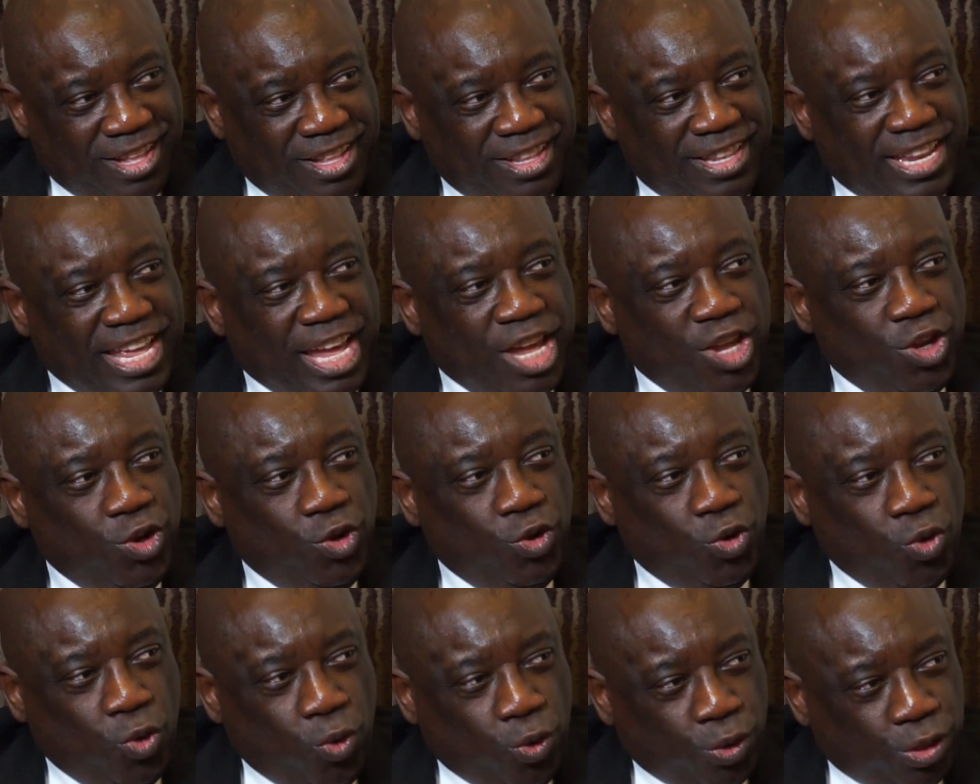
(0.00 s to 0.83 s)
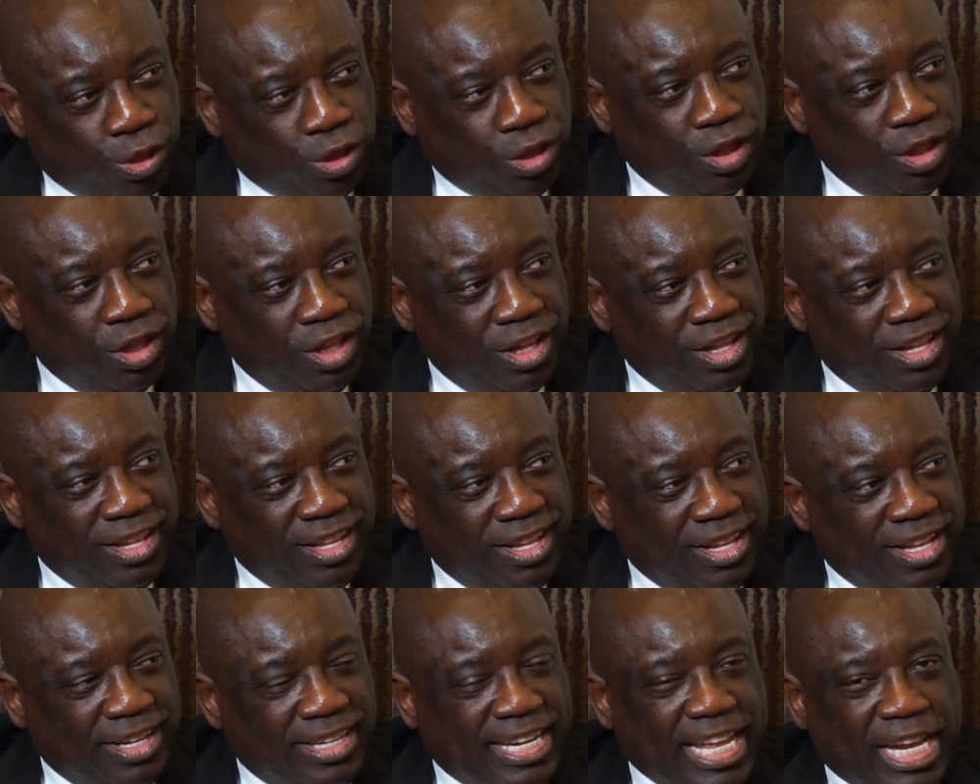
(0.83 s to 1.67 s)
The youth,
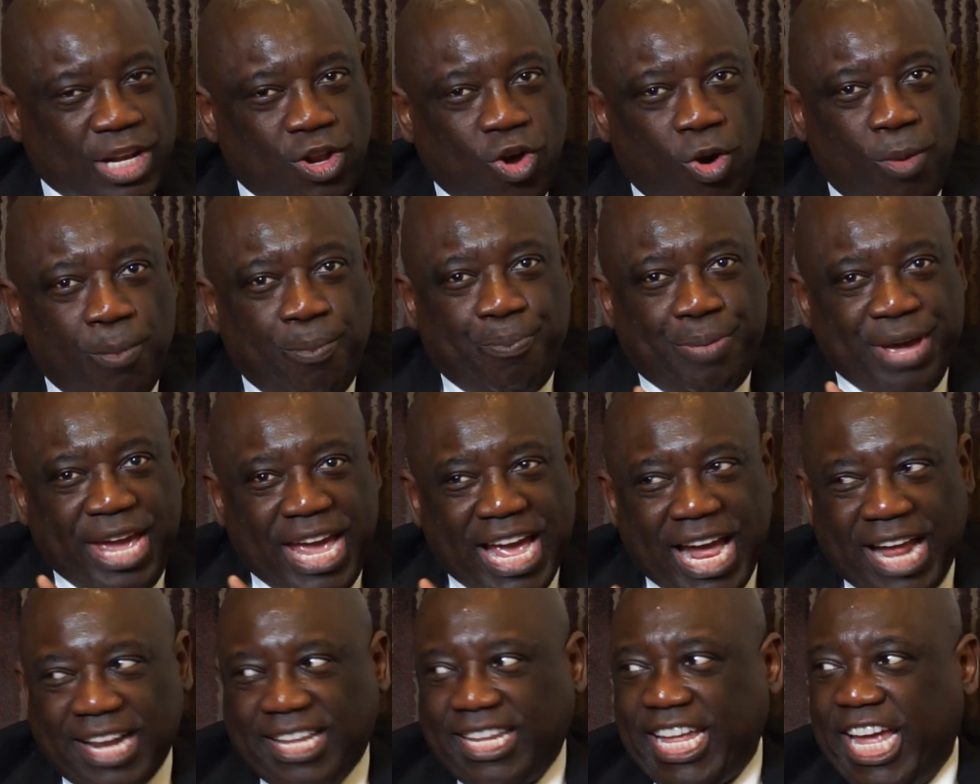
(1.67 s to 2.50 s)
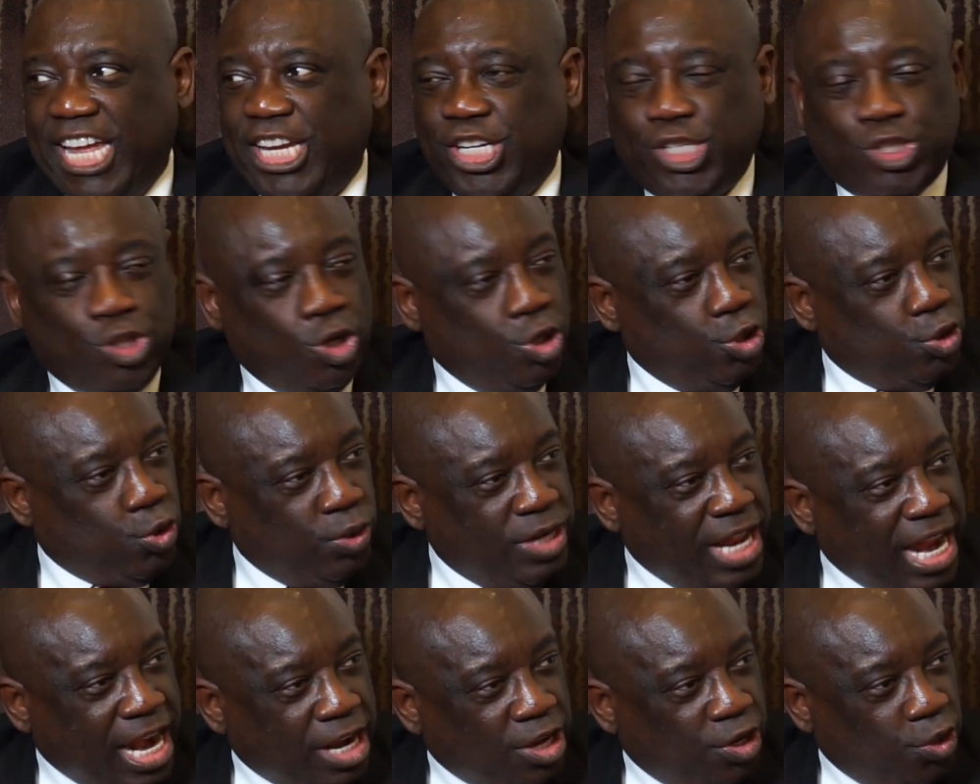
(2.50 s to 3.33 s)
they don't pay attention to
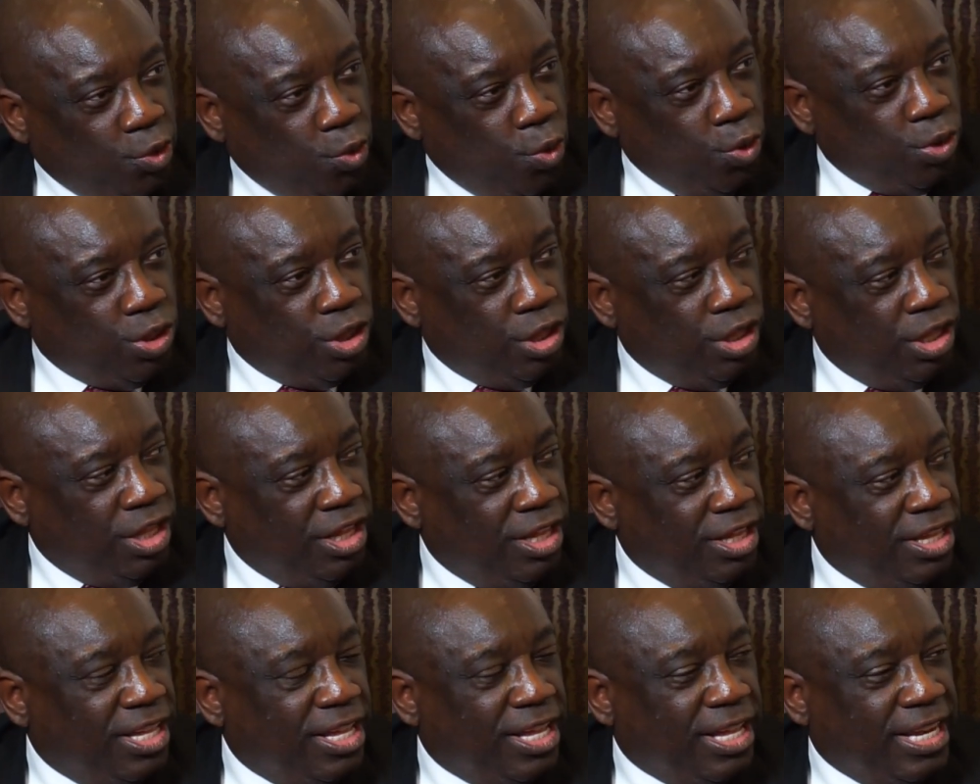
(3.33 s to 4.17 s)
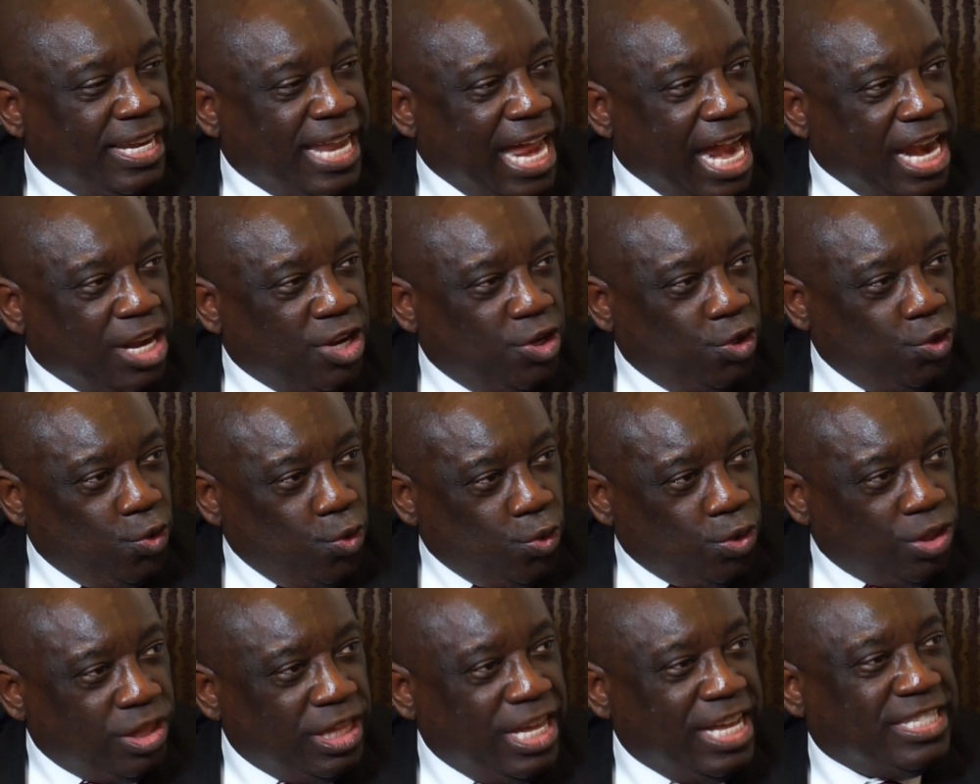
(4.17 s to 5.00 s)
that youth. that
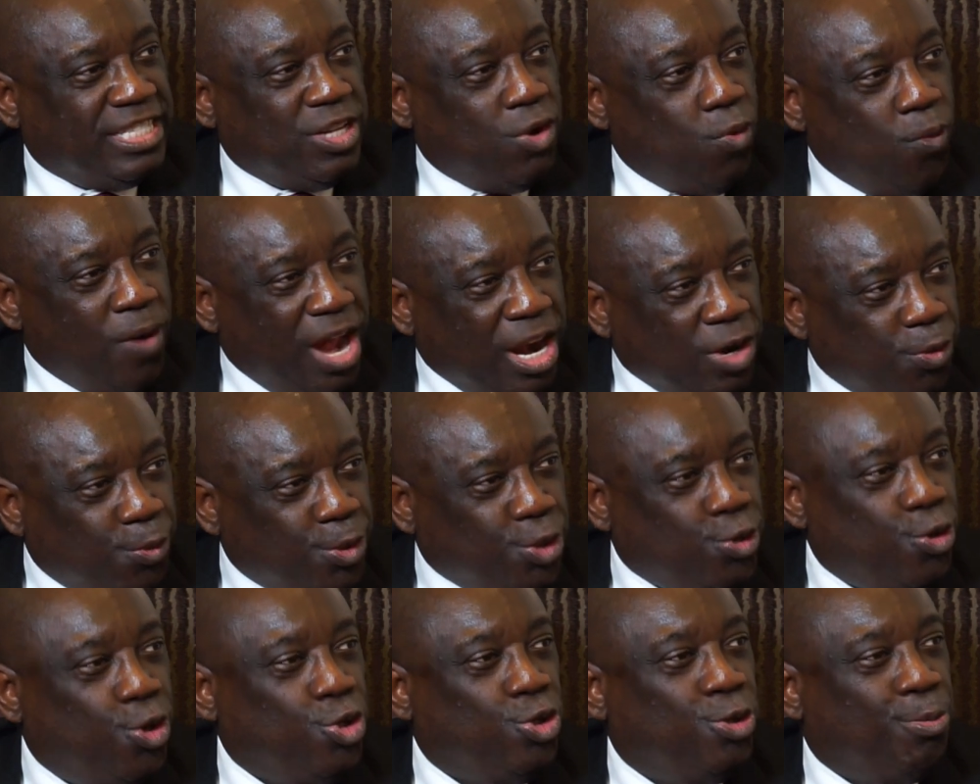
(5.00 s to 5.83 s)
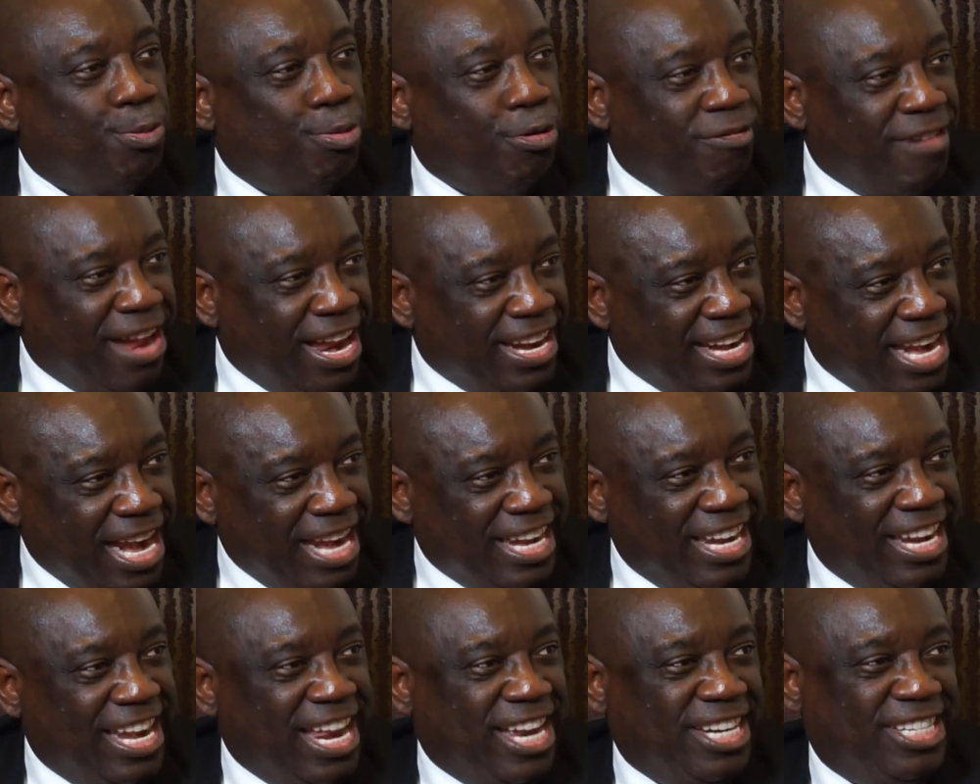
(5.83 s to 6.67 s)
youth is the one who is going to provide that
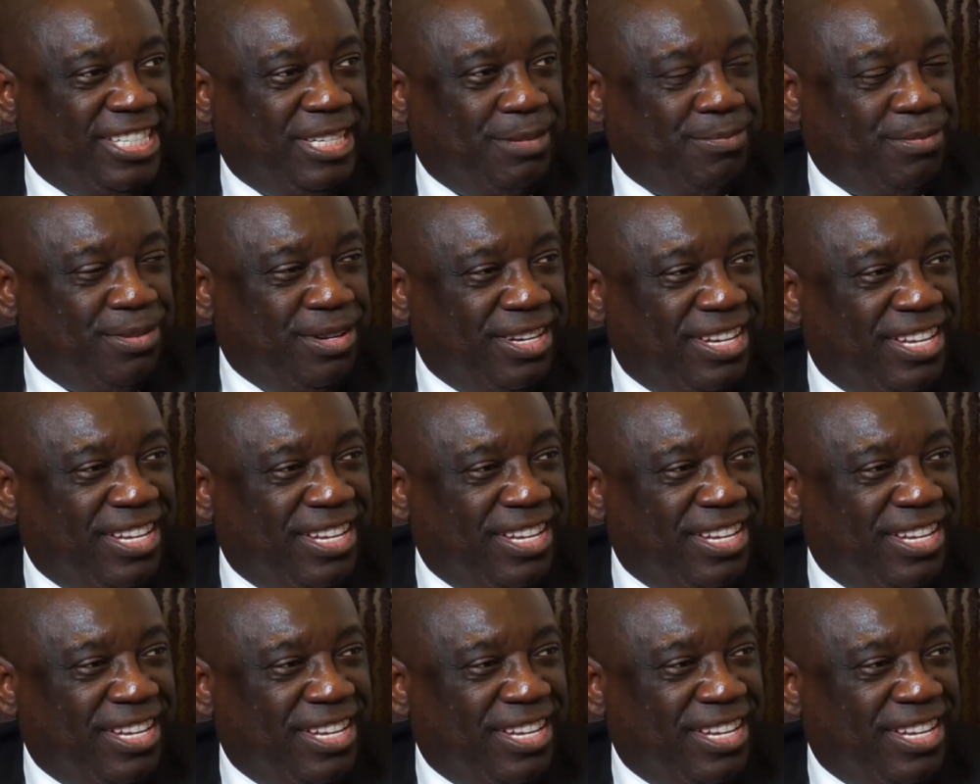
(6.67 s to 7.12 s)
leadership.